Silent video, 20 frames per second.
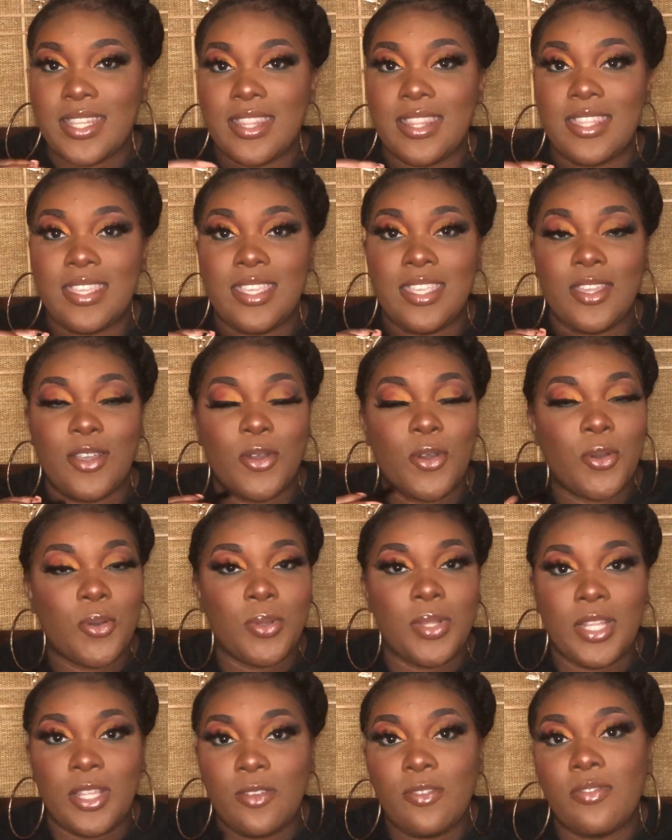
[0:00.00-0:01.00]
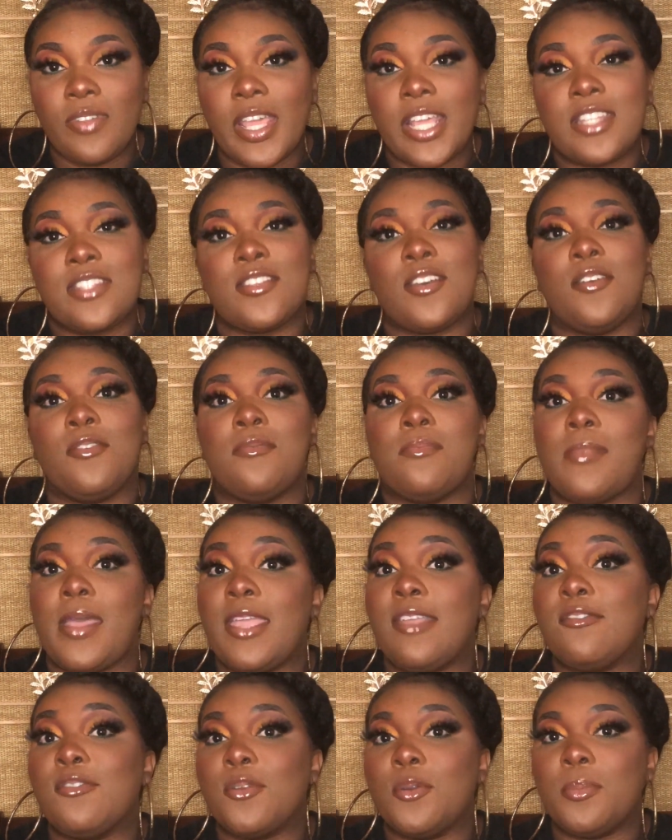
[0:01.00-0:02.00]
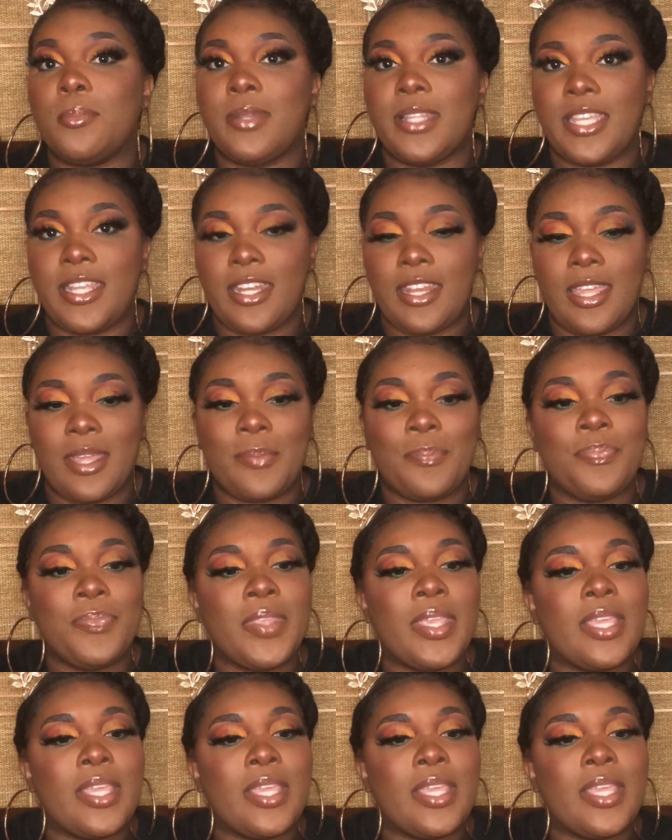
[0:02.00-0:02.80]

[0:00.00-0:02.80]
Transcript: the whole effect of microblading.